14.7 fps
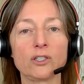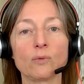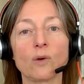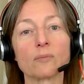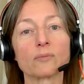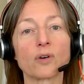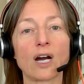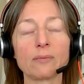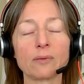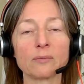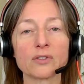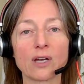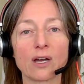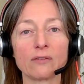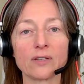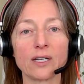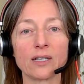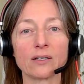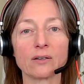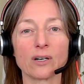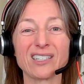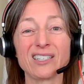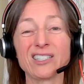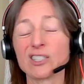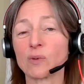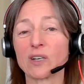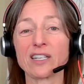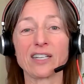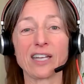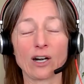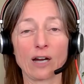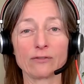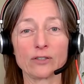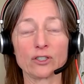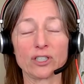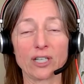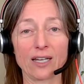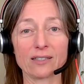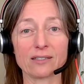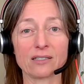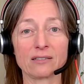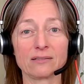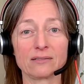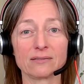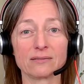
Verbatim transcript: Do you want problem solving or do you just want to get it off your chest?